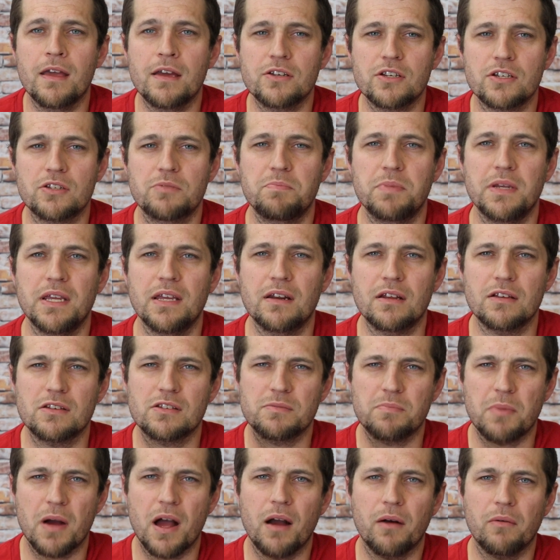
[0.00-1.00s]
just be in a
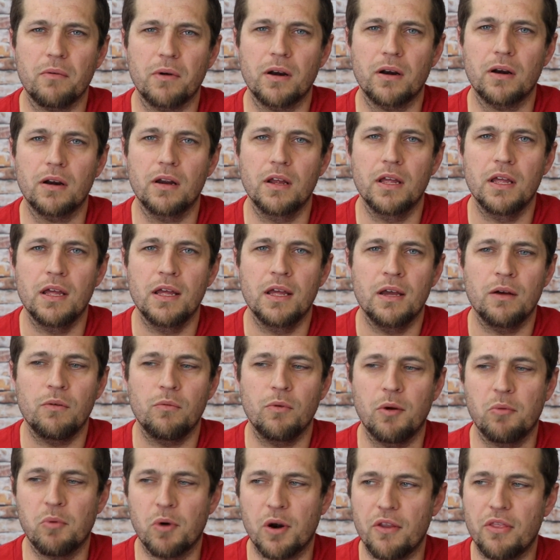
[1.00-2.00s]
spot where
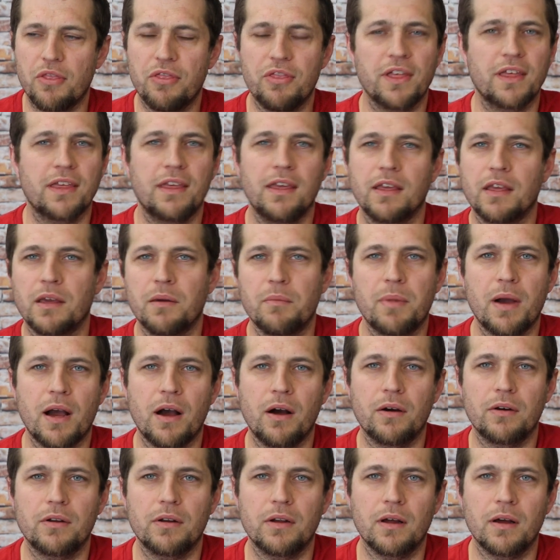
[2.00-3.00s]
we weren't thinking
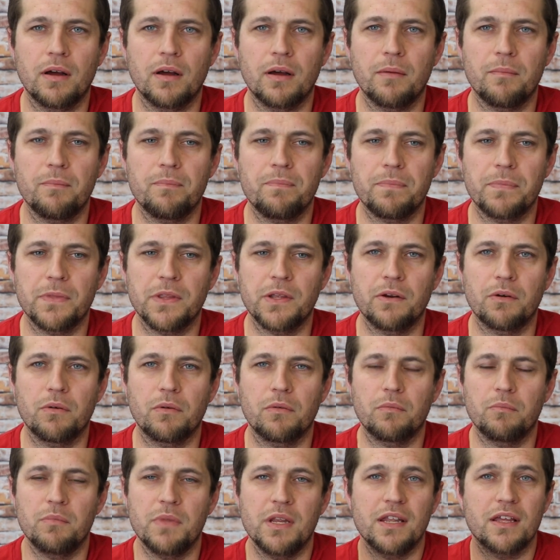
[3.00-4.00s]
about um, you
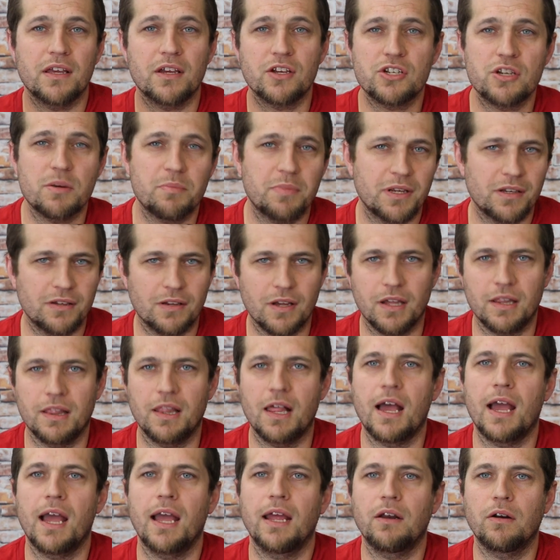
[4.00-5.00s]
know meeting a shipping
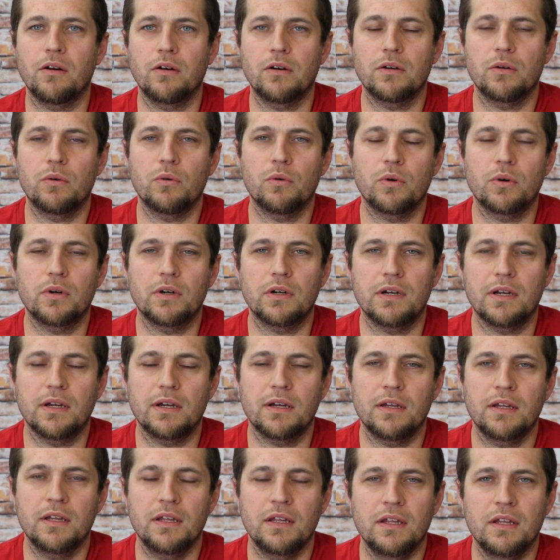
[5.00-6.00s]
deadline or or
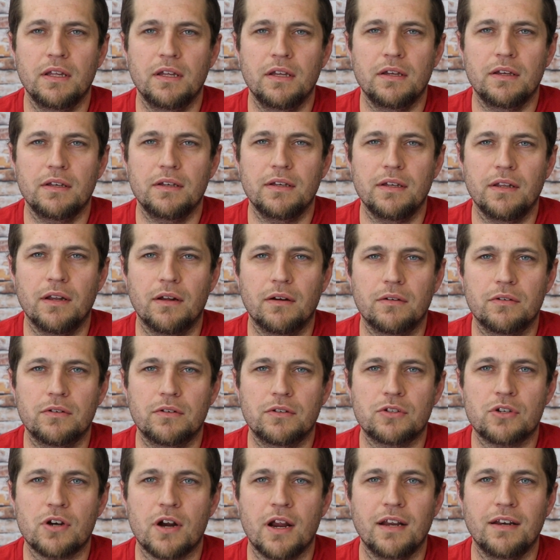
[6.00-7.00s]
uh, you know
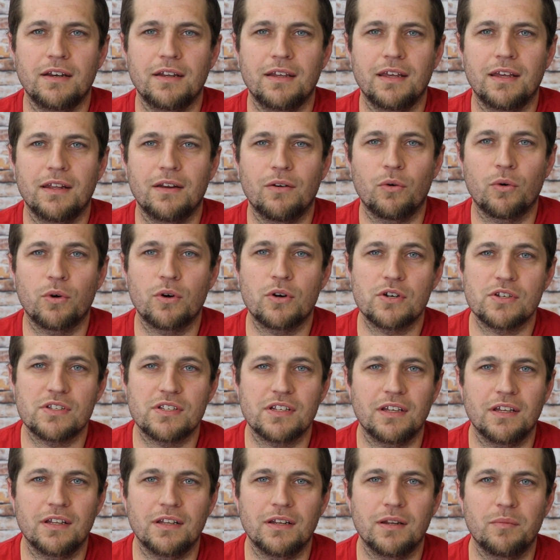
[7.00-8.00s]
trying to get orders
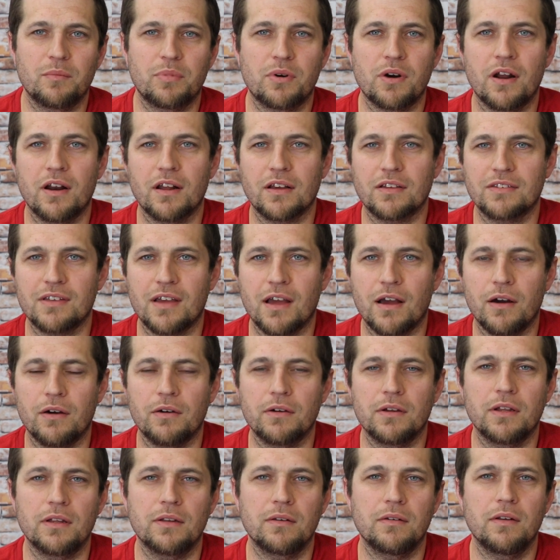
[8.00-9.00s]
in and products
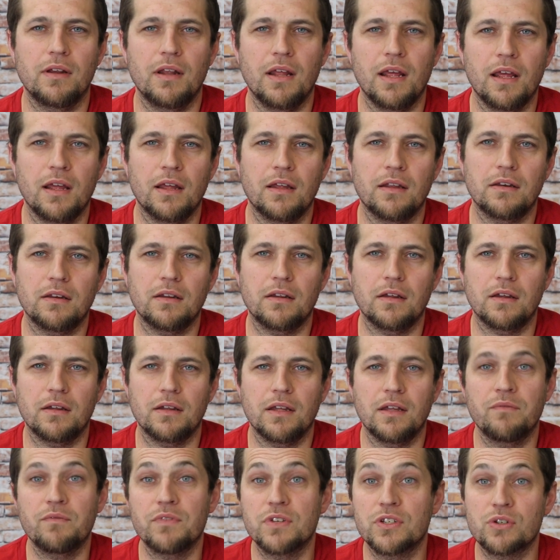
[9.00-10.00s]
out and and uh,
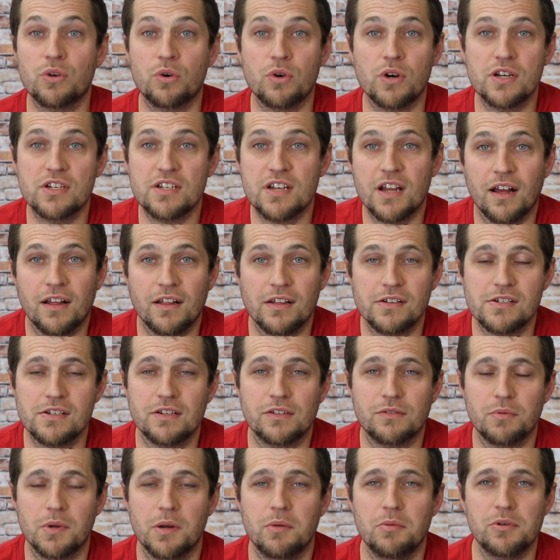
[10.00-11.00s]
inventory
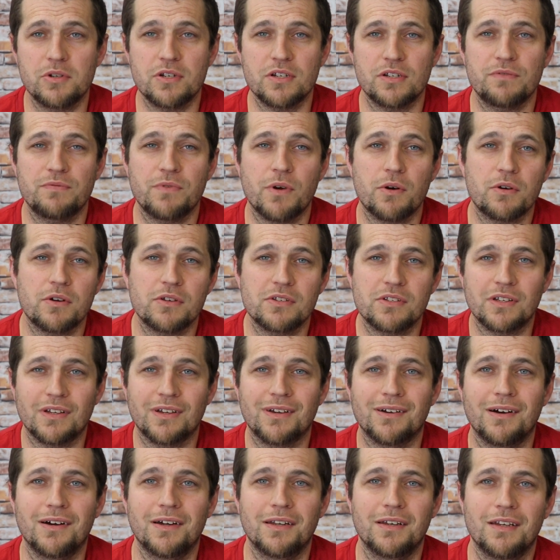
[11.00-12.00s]
challenges. We were just
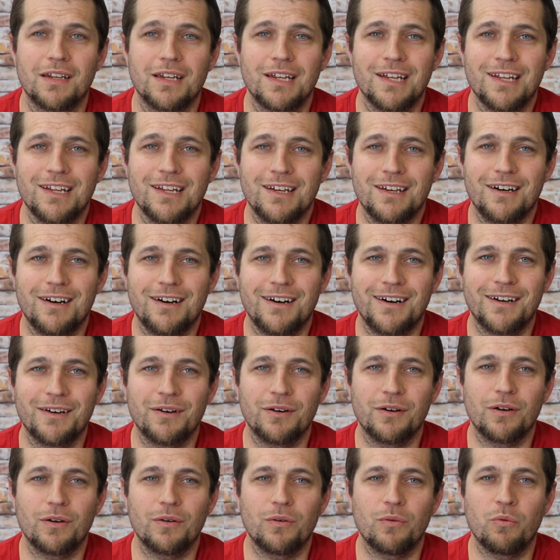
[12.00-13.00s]
focusing on
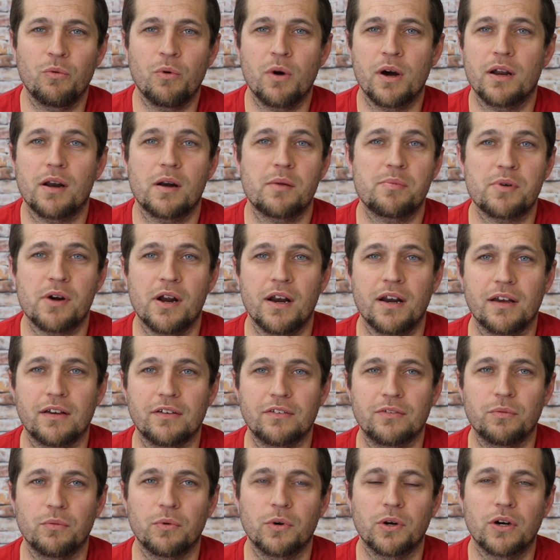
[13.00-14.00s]
on what our
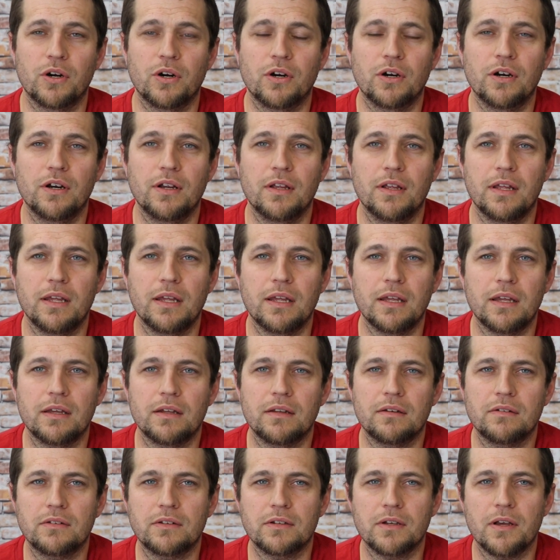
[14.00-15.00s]
products were
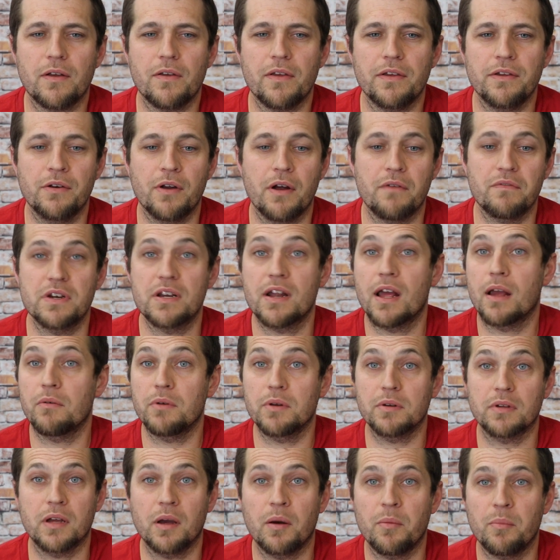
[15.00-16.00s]
and uh, you know every night
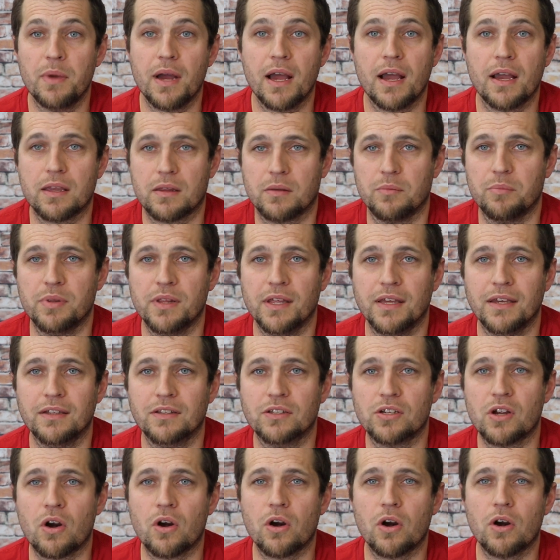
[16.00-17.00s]
we'd come back and play
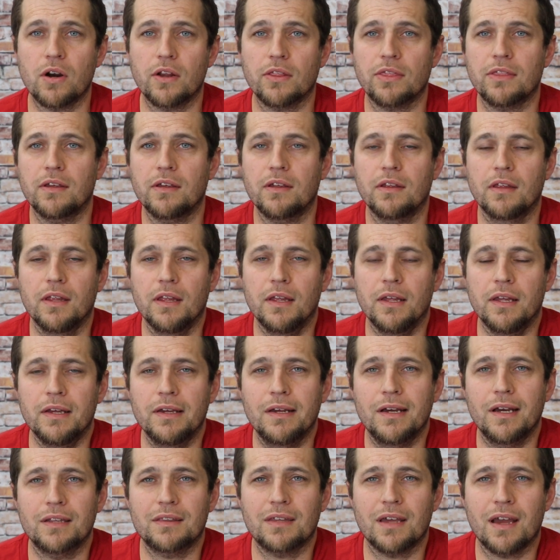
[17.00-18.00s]
guitar at the
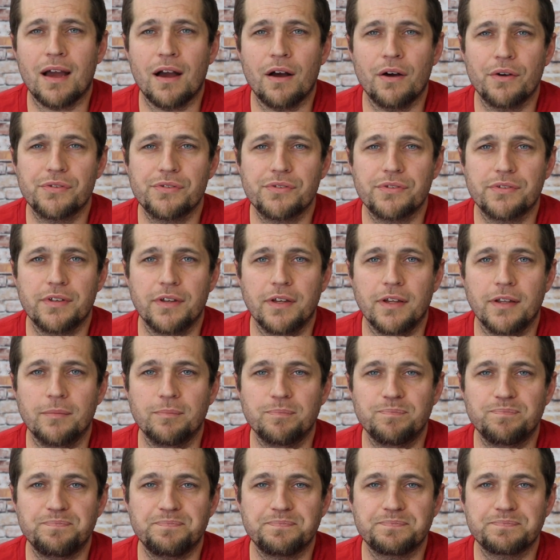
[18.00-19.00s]
at the house
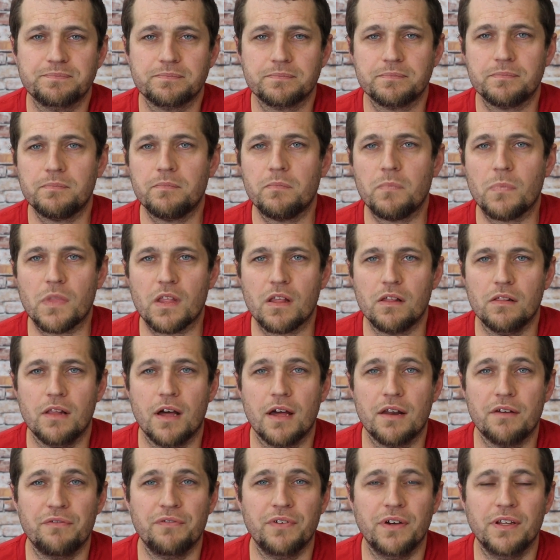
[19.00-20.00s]
and a
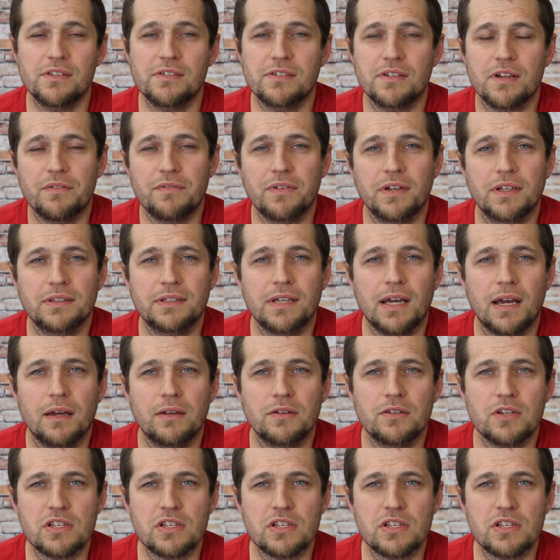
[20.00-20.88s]
lot of fun stuff like that